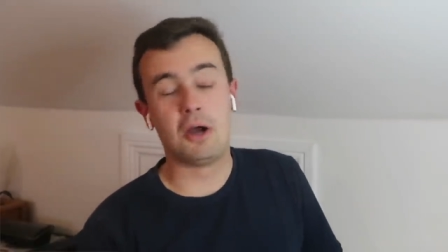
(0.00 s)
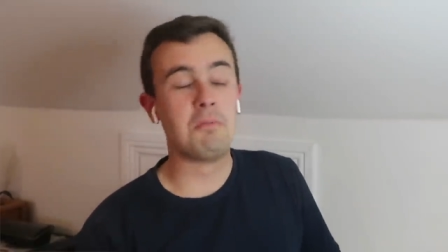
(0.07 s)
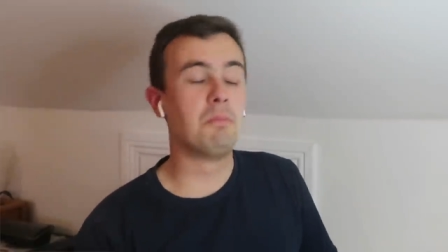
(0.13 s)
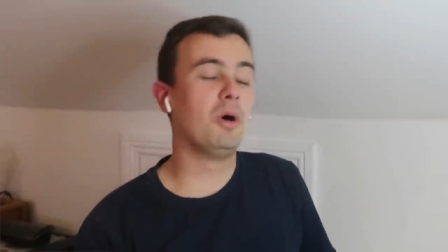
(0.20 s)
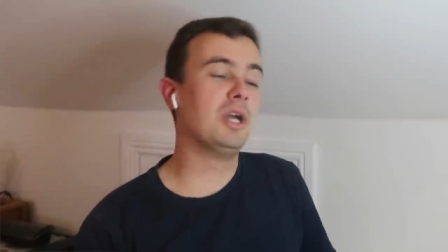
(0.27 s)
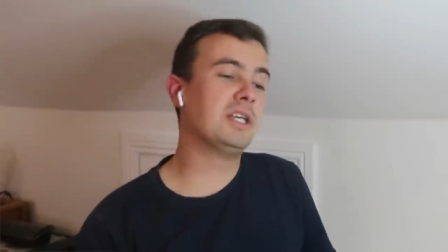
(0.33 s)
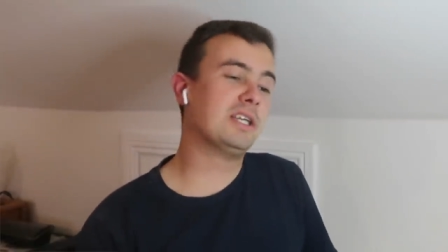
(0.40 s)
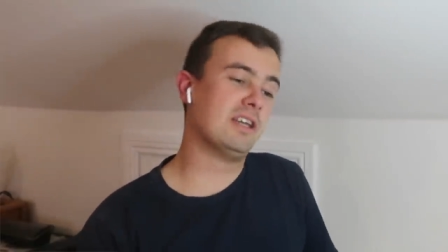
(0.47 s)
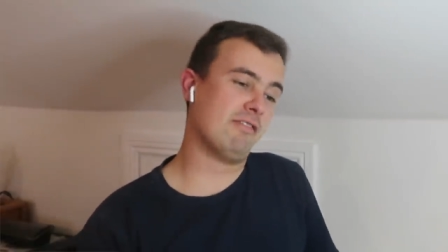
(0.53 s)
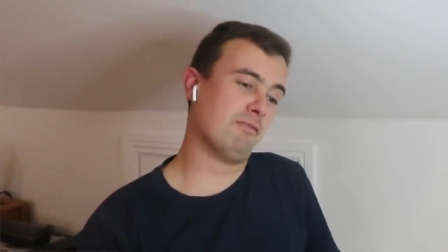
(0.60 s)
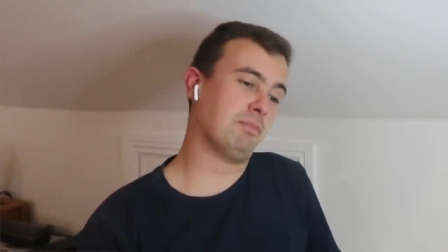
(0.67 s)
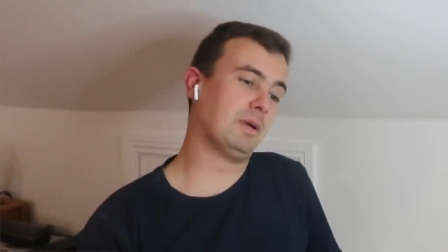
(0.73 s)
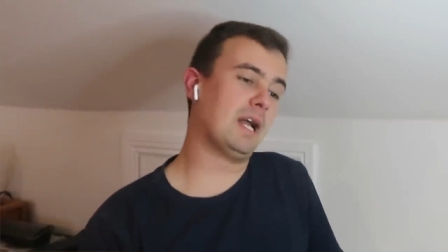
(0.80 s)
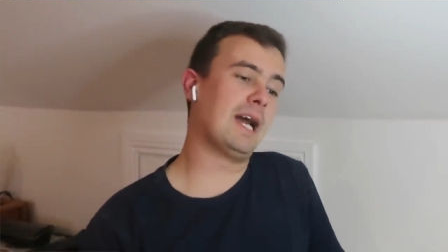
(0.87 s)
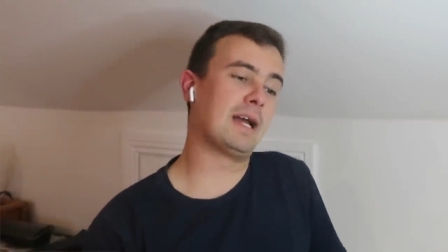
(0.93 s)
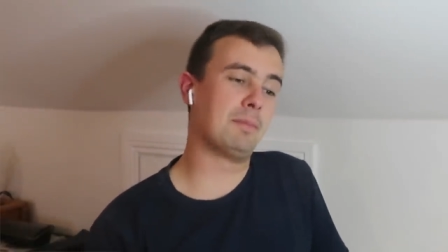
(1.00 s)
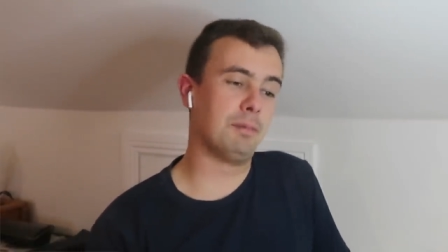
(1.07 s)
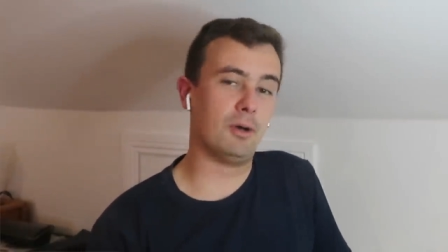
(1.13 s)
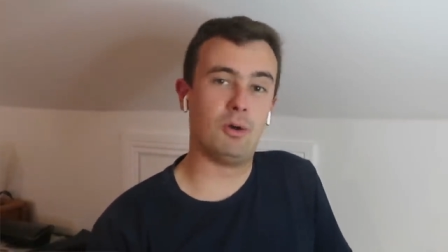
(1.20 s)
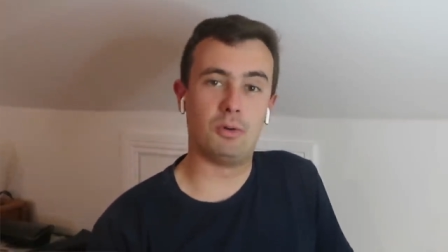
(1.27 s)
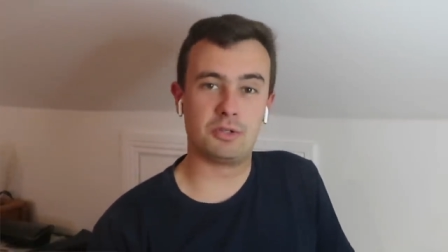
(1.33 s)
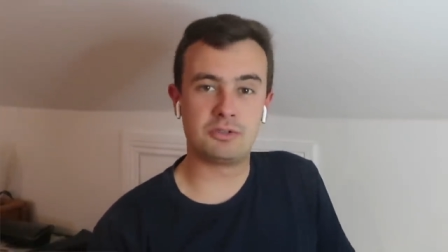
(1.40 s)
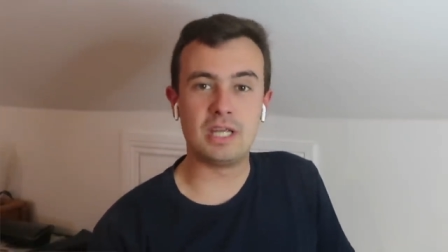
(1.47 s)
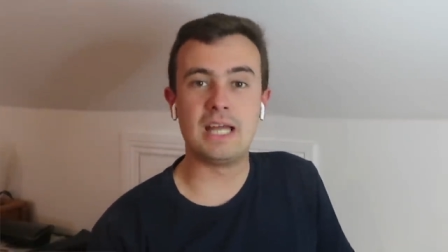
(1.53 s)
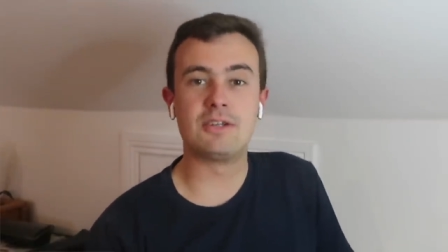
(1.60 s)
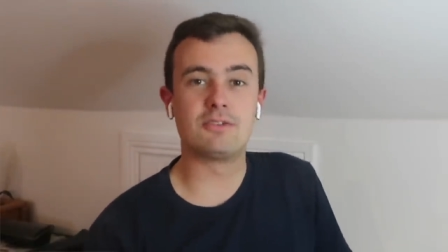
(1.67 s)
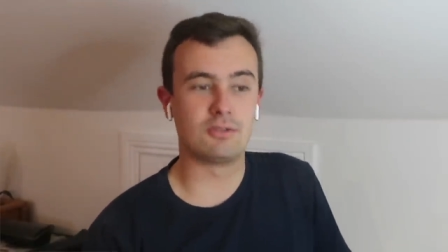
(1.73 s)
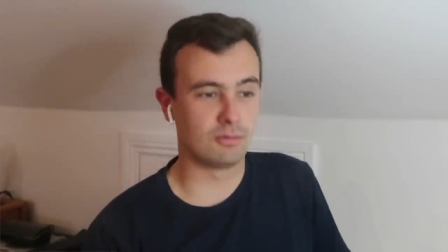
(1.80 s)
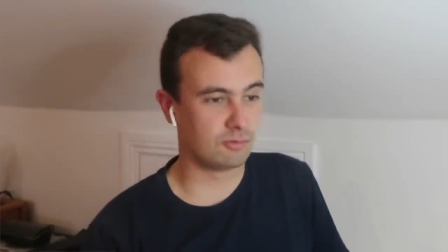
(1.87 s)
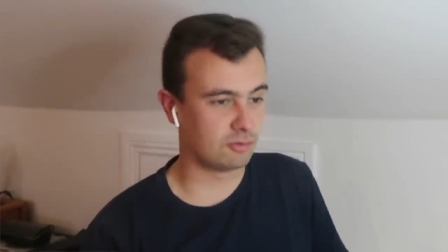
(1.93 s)
I might give Blackbow a
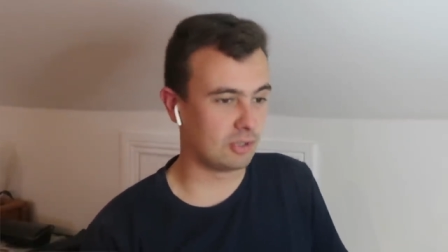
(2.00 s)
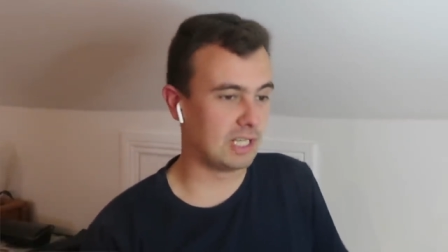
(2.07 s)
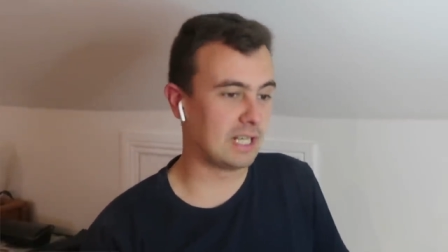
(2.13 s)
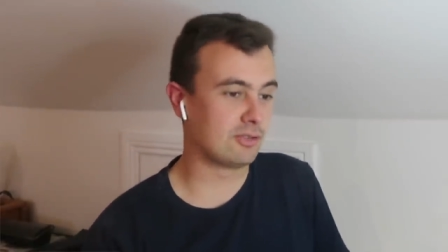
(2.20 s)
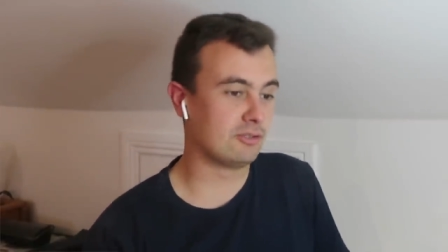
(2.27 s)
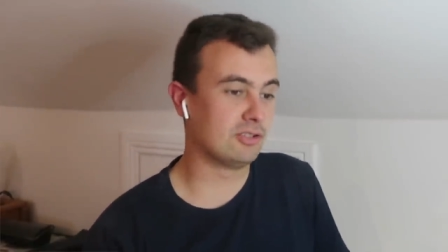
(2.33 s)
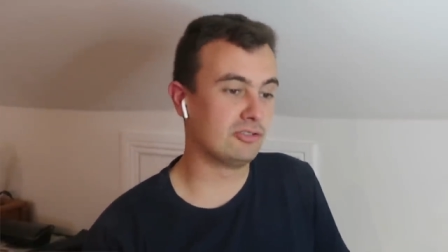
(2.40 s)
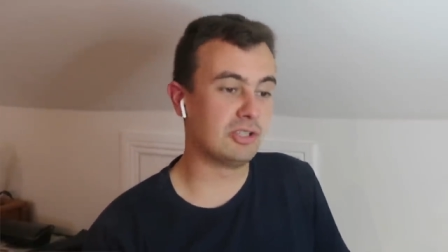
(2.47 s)
tentative selection.